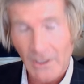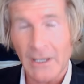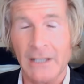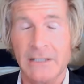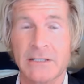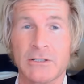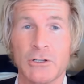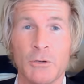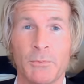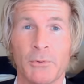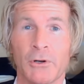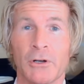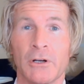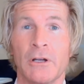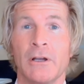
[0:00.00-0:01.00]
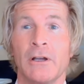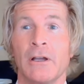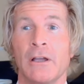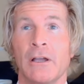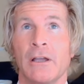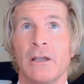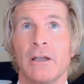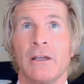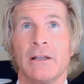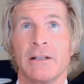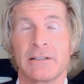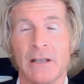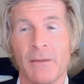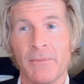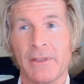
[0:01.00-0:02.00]
it's super
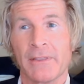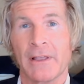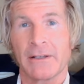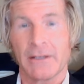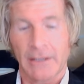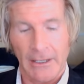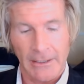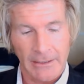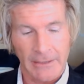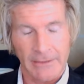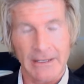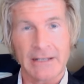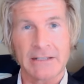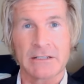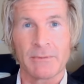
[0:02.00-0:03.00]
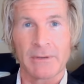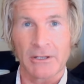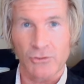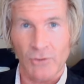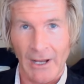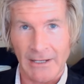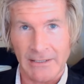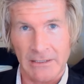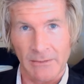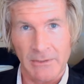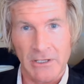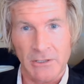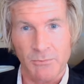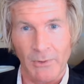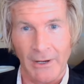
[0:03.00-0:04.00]
something that needs to be addressed. Let me
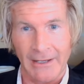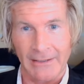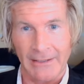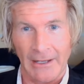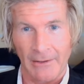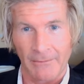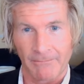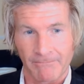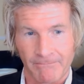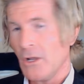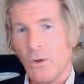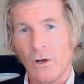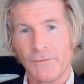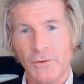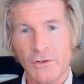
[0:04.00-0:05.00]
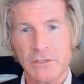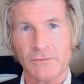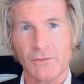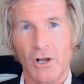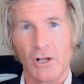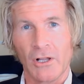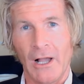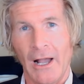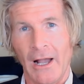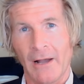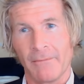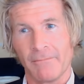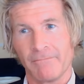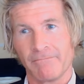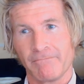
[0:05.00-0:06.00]
just break it down. Well, first of
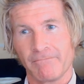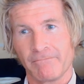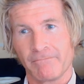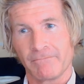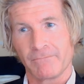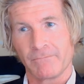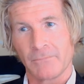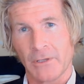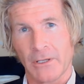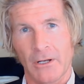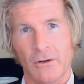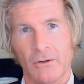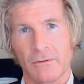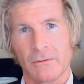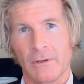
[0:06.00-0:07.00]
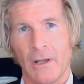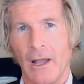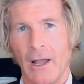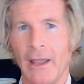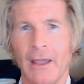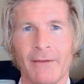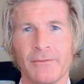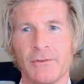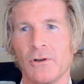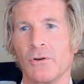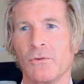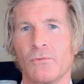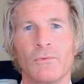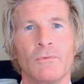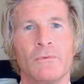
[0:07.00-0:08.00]
all, you know, I have
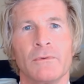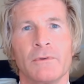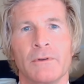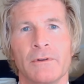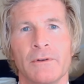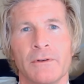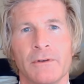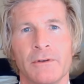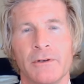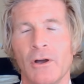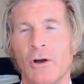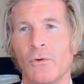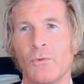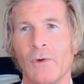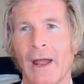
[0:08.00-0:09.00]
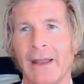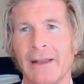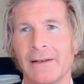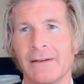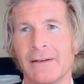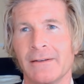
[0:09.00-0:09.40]
no right